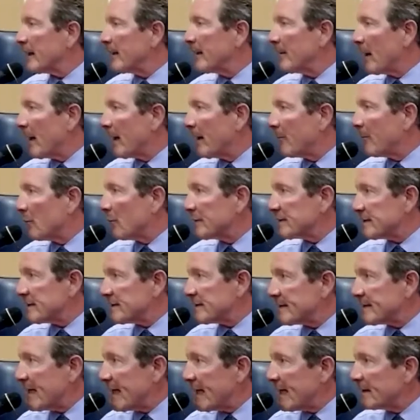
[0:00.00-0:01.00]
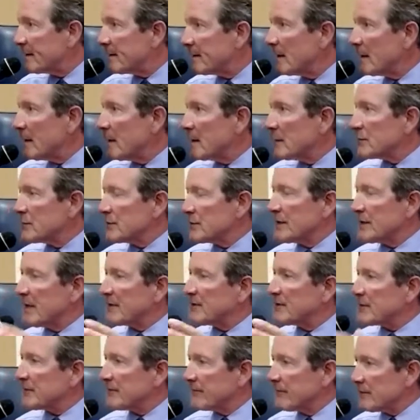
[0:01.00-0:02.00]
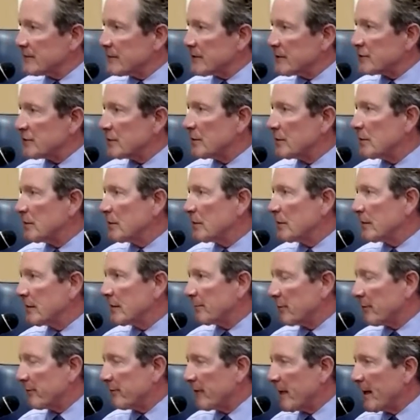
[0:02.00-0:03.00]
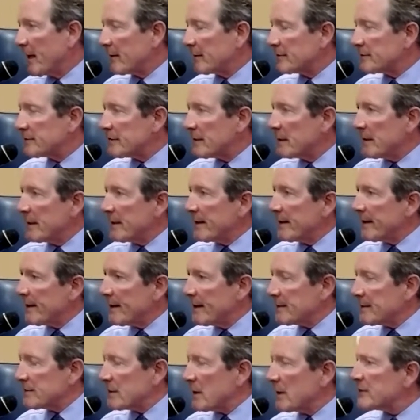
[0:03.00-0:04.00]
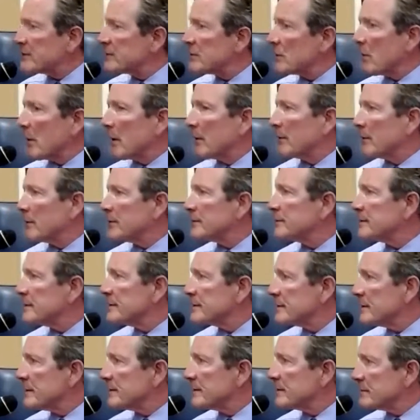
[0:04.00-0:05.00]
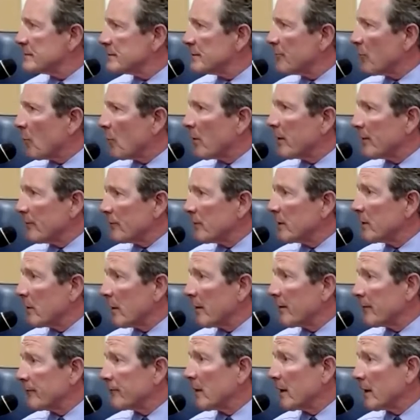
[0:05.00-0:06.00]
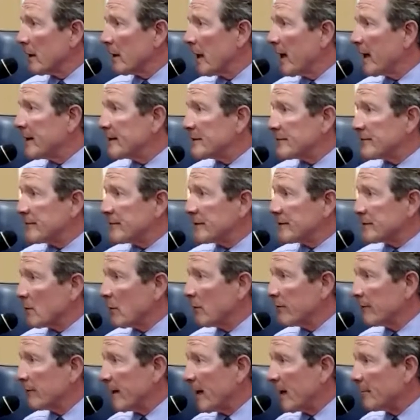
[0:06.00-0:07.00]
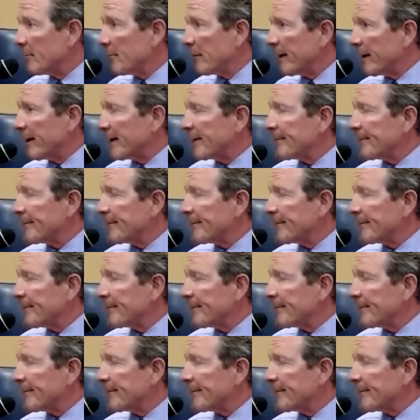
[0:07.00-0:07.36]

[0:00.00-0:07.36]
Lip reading: high in Boise State. So it's not just physicianhood and providers, it's also our nurses that support, really on the front lines of this COVID outbreak.